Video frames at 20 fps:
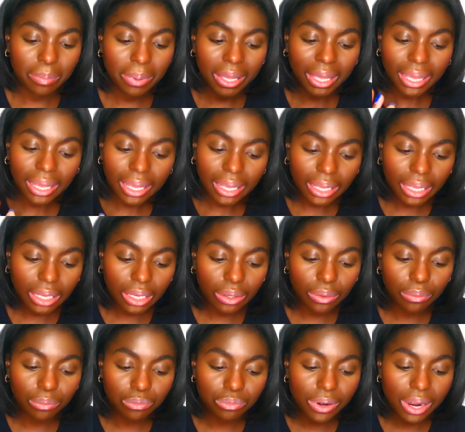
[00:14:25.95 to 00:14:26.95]
pink,
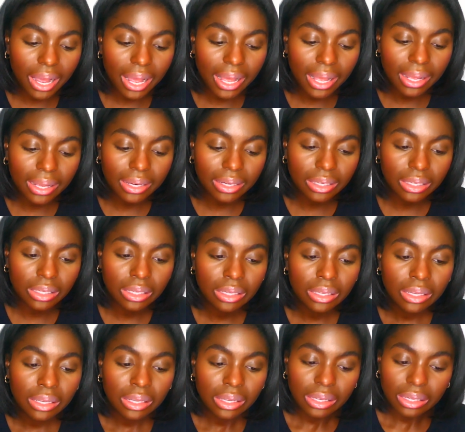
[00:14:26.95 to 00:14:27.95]
red,
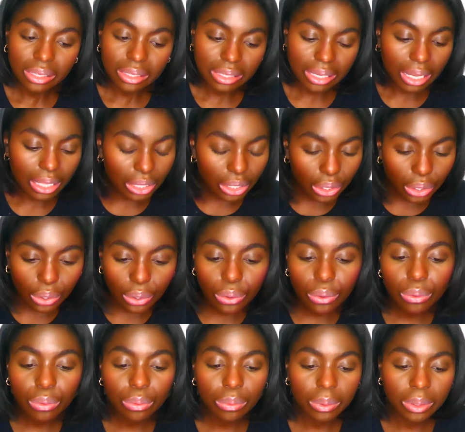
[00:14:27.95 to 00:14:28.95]

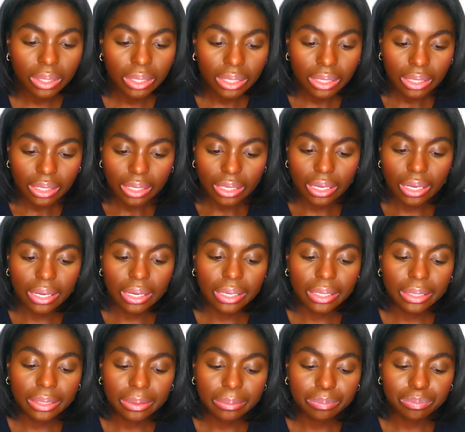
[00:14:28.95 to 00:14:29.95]
yellow,
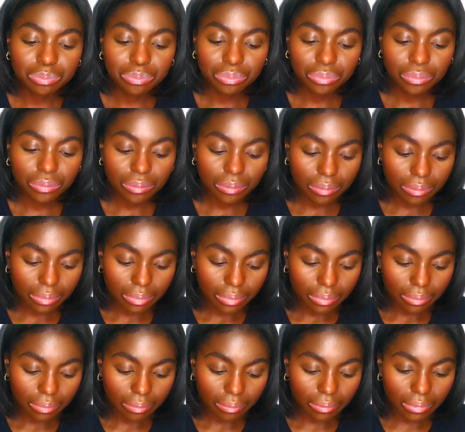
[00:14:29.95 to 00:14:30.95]
and
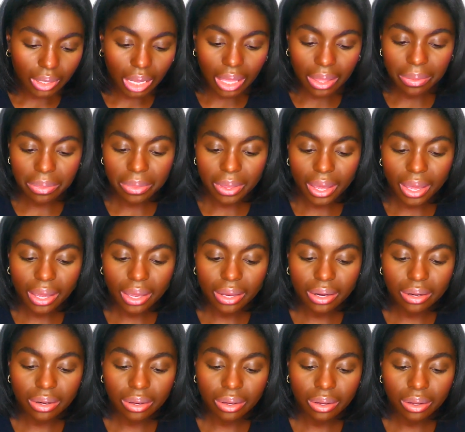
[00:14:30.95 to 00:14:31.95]

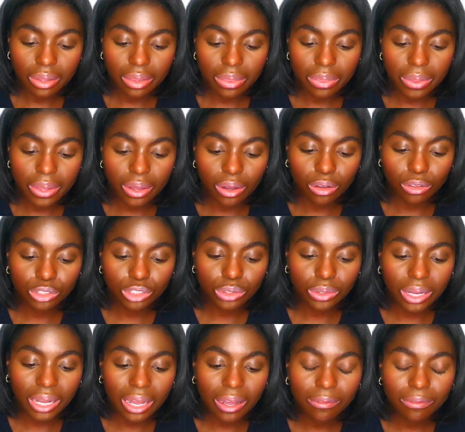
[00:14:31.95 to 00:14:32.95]
then they also
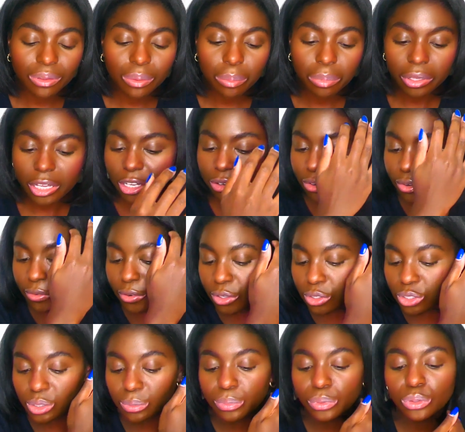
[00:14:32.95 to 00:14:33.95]
have the plain
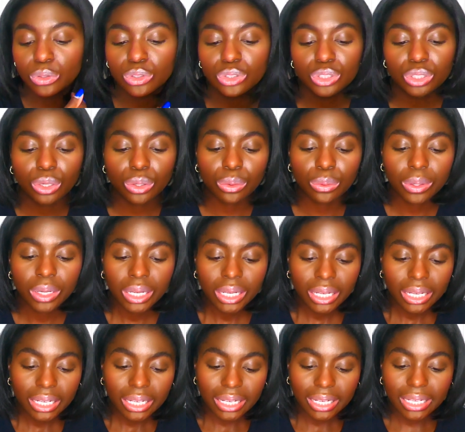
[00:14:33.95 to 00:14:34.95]
reversible, so
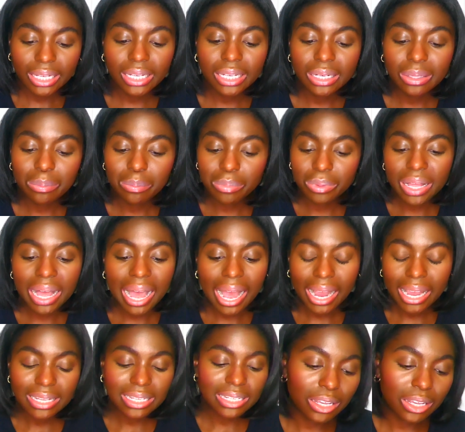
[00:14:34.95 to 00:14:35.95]
in
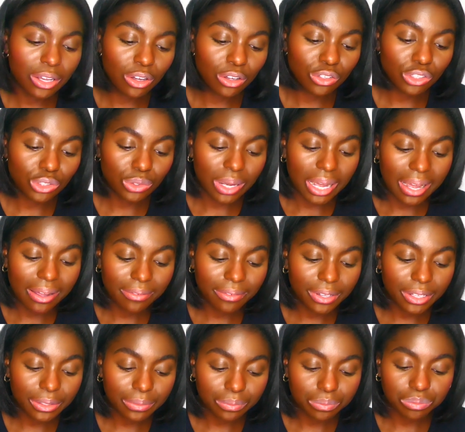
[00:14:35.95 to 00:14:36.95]
black, and also have
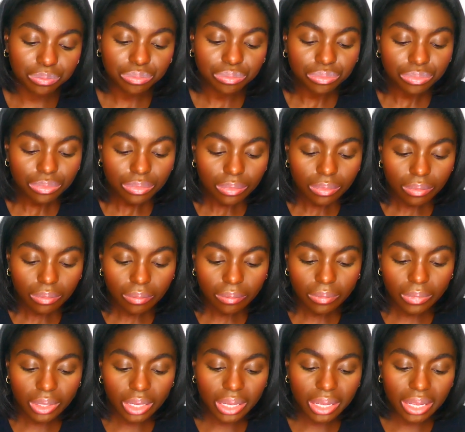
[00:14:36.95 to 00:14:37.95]
it
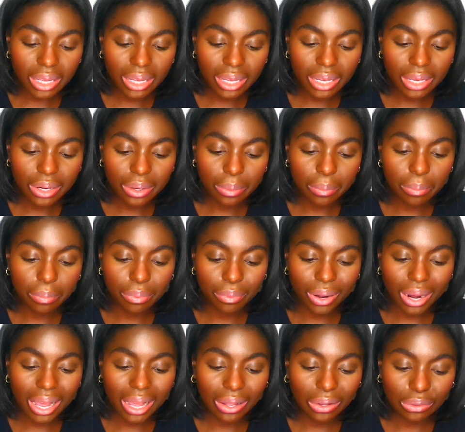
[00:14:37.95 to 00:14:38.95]
in
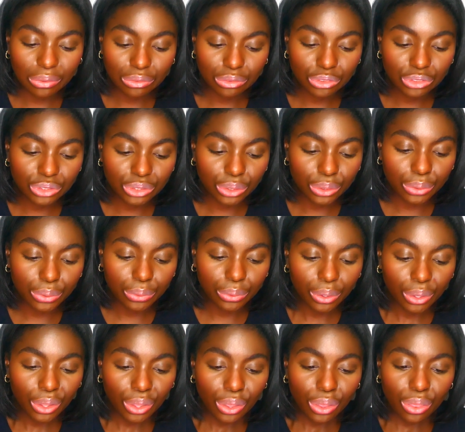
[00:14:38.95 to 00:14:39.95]
brown. So
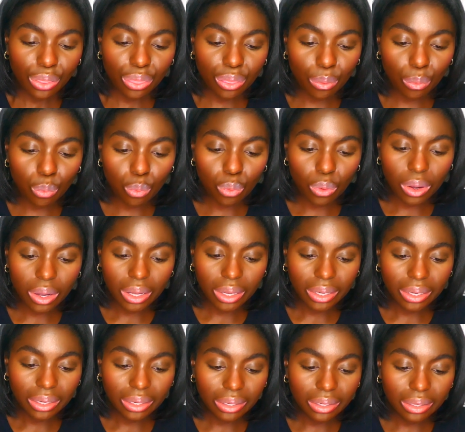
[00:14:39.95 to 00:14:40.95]
the
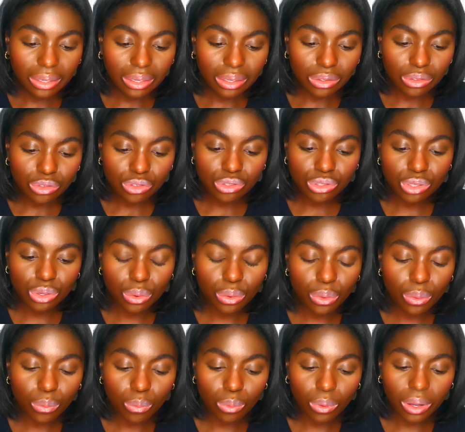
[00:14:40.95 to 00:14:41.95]
one
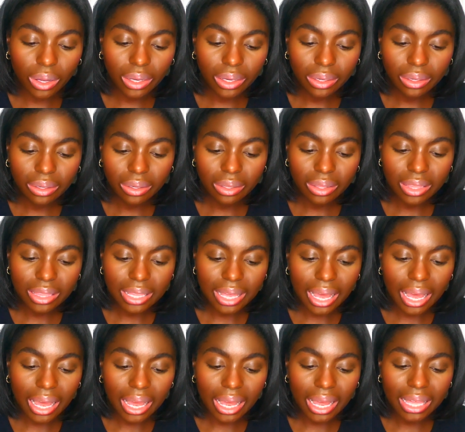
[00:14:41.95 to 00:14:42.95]

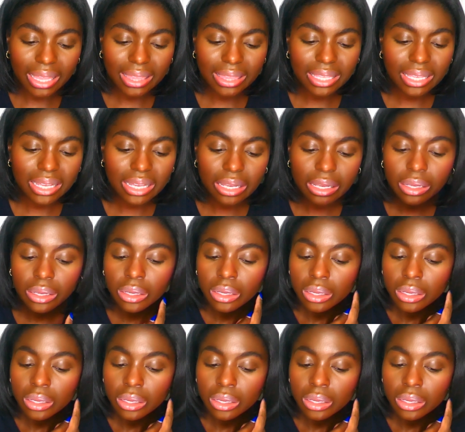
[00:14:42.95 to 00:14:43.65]
that I think